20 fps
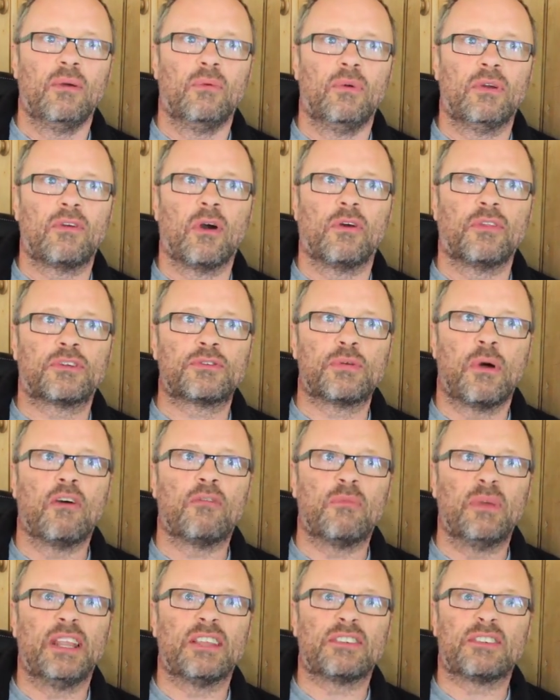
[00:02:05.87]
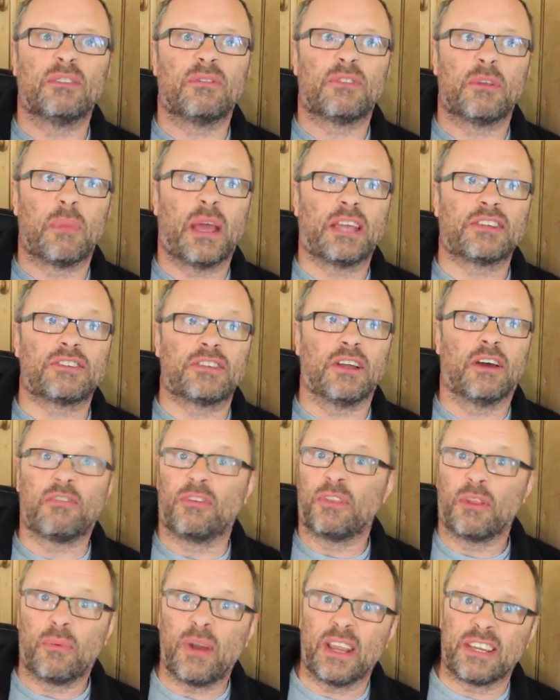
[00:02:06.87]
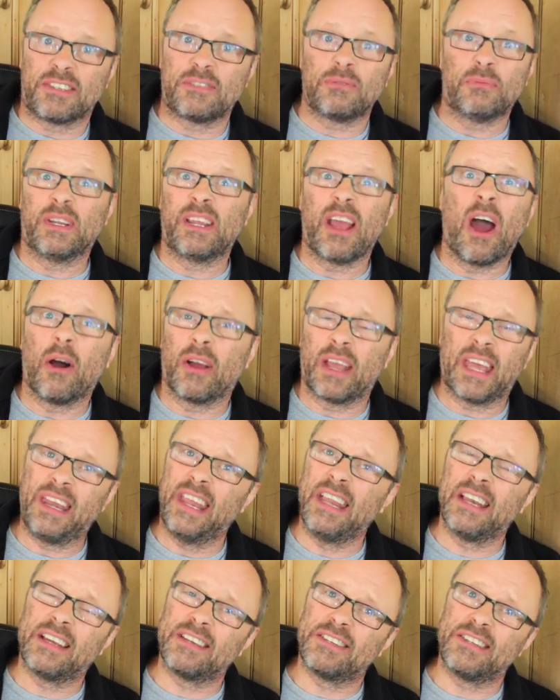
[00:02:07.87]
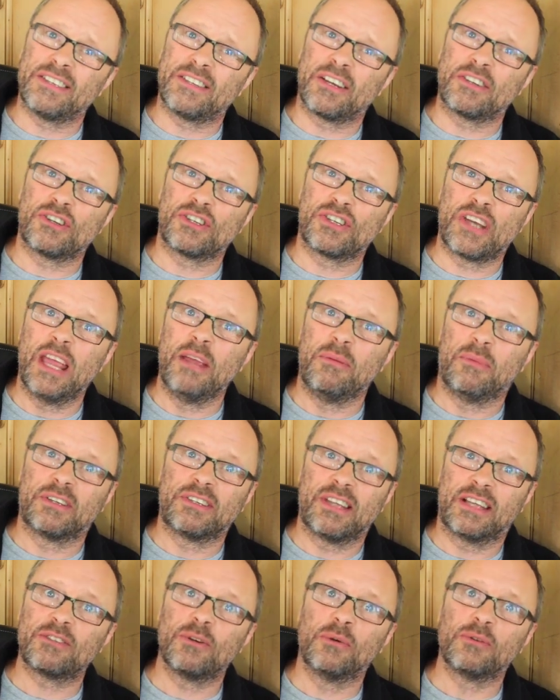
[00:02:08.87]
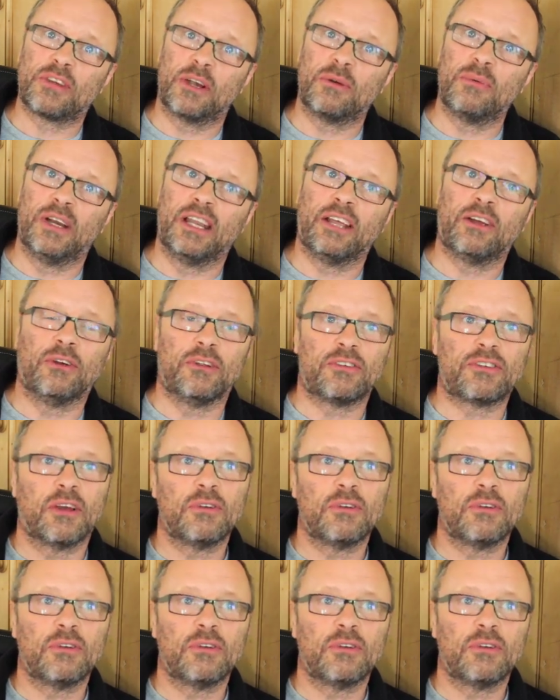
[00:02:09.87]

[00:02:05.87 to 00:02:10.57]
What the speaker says: We've got the 12 minutes of the best stuff and the rest we can't get in because it's such a shame, because that's also really good.